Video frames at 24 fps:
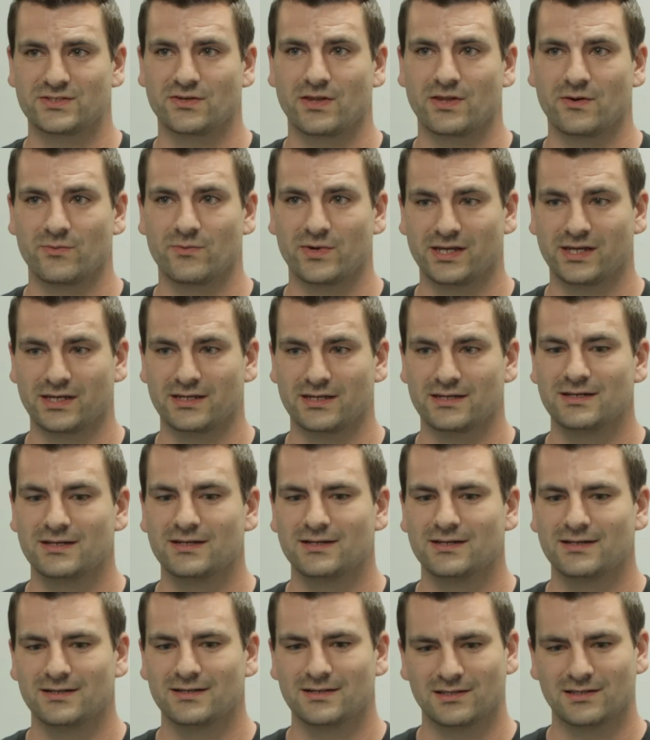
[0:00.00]
so that we can
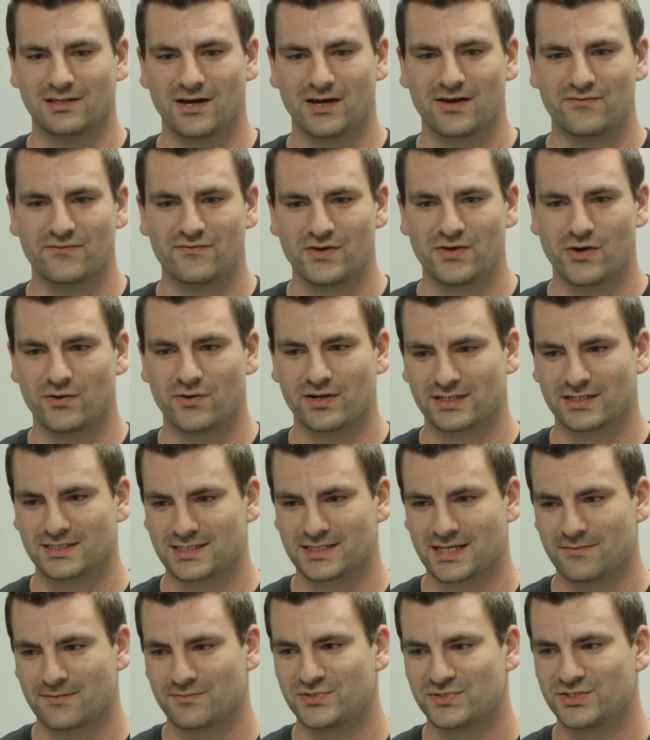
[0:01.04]
love, know, and
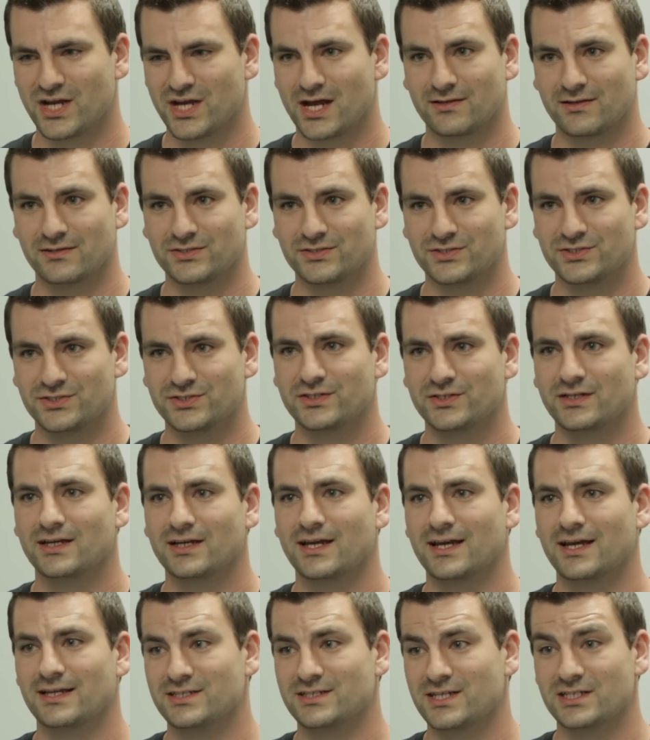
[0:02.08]
accept, challenge,
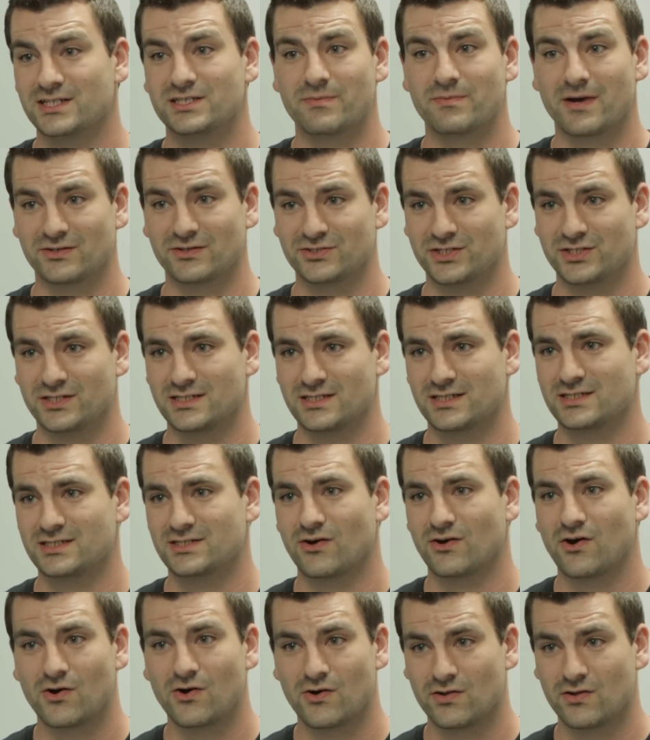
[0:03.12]
and teach about Jesus to
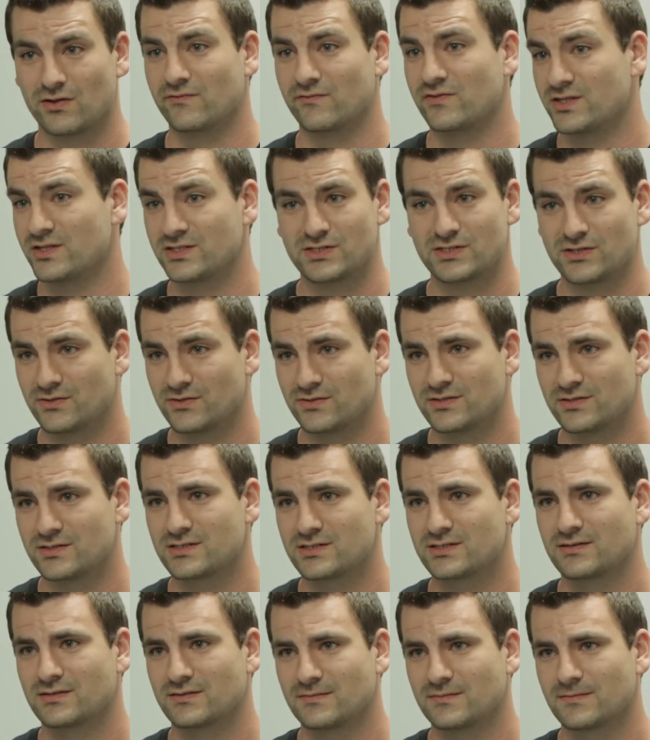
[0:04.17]
all of the
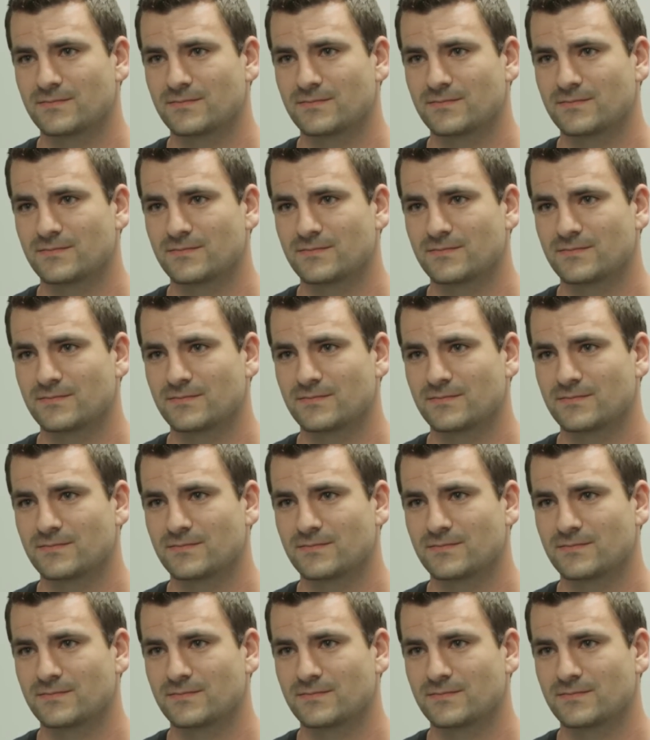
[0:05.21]
students.